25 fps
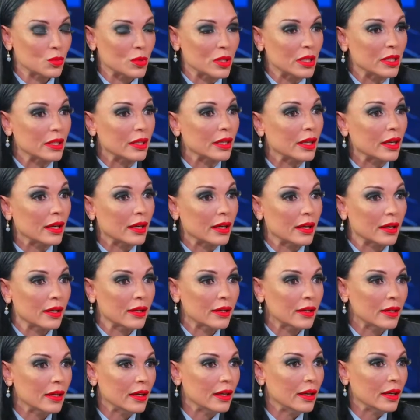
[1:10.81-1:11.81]
We
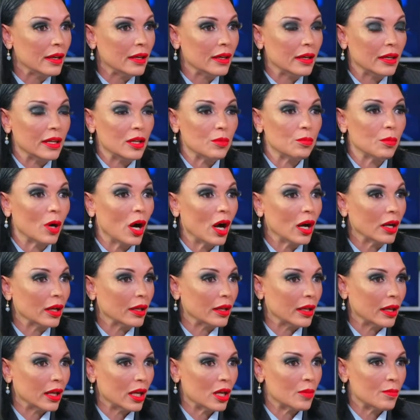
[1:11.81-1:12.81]
hear in
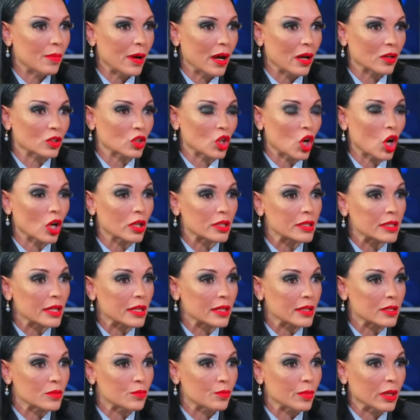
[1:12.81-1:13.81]
marketing about
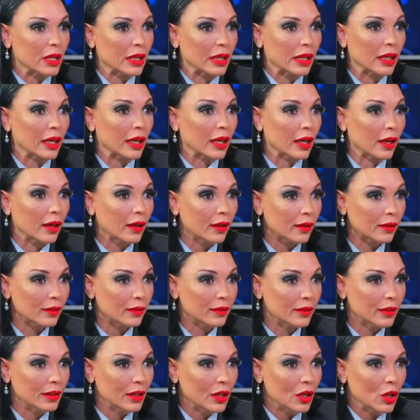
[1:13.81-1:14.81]
content being king.
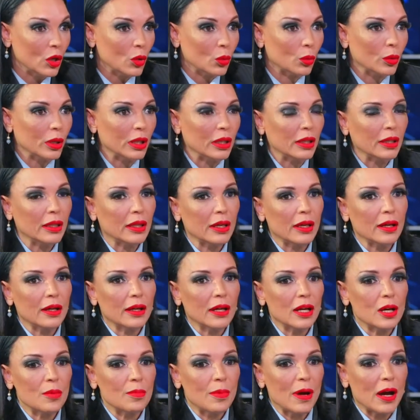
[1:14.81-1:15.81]
We
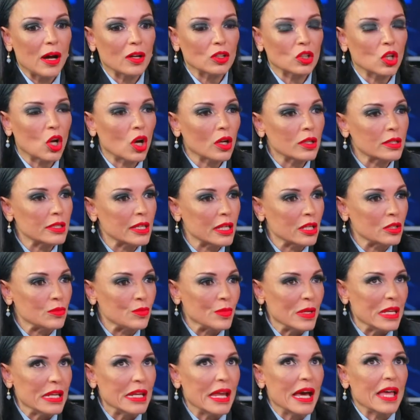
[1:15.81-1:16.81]
hear about content
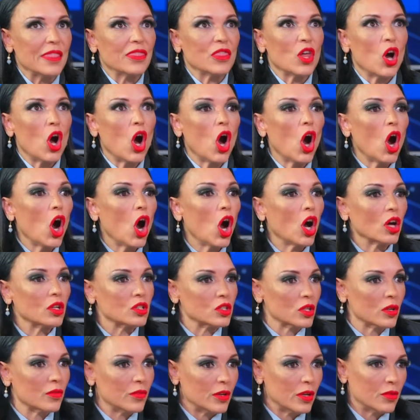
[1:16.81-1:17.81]
being at the
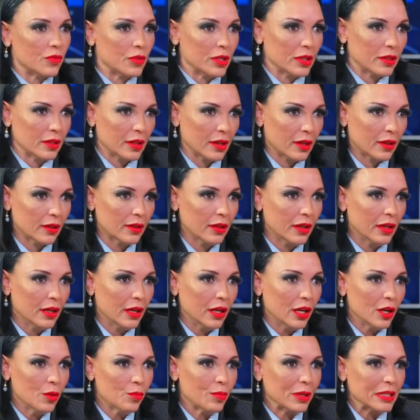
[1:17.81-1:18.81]
heart of everything.
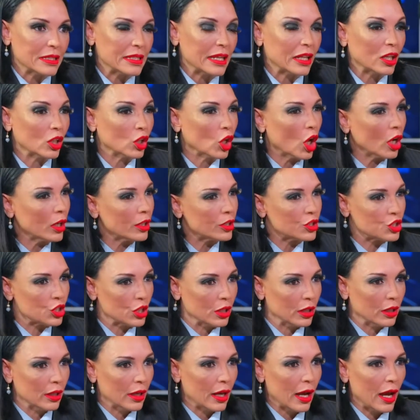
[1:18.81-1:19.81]
But
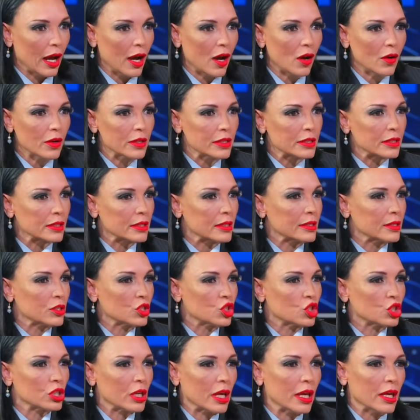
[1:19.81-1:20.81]
technology, how has this
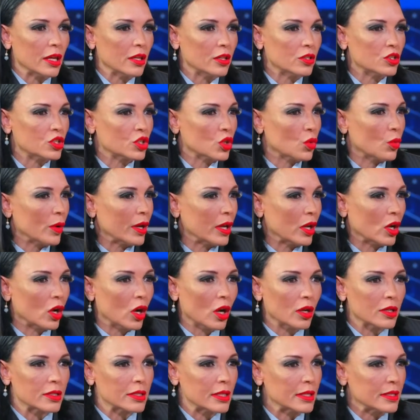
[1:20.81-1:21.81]
changed the way
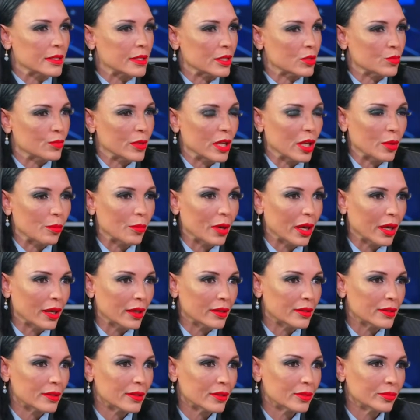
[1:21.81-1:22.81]
content is being
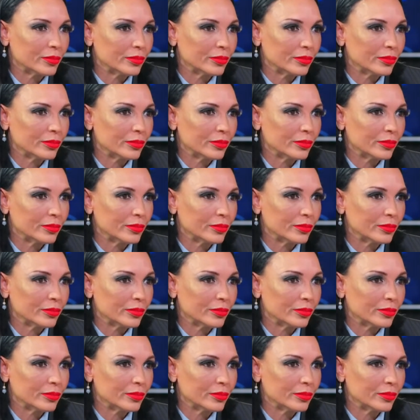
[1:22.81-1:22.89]
made?